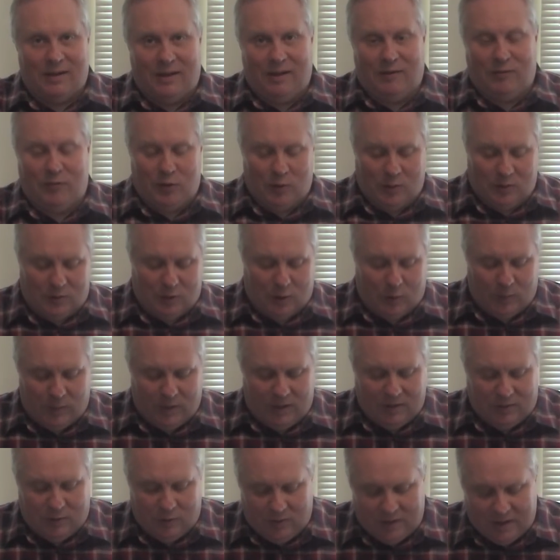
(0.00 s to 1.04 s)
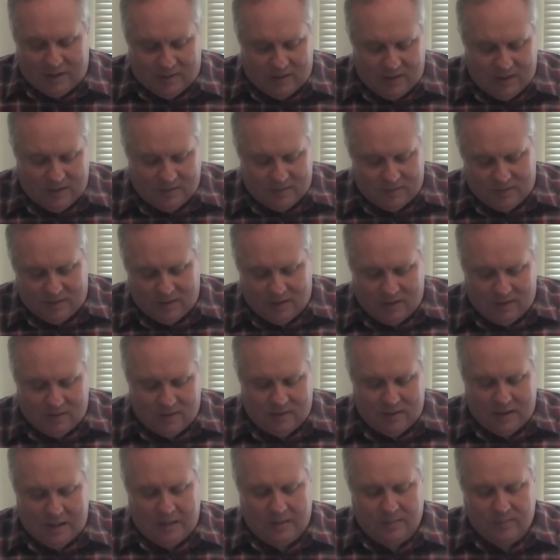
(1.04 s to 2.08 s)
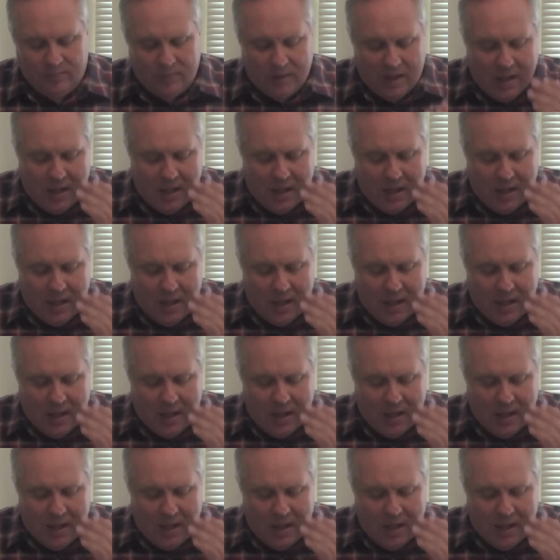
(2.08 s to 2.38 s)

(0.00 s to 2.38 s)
if you interpret it through that theistic thing.